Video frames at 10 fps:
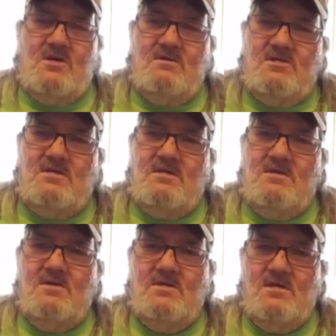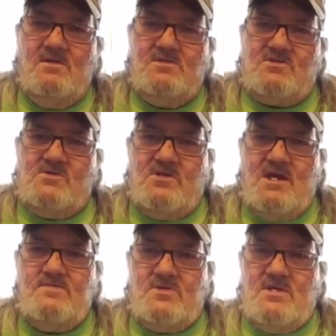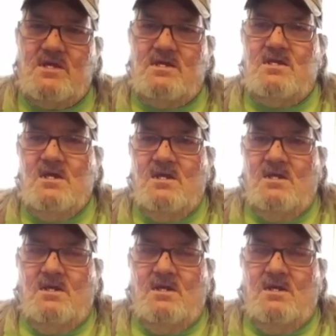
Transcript: honey soon after they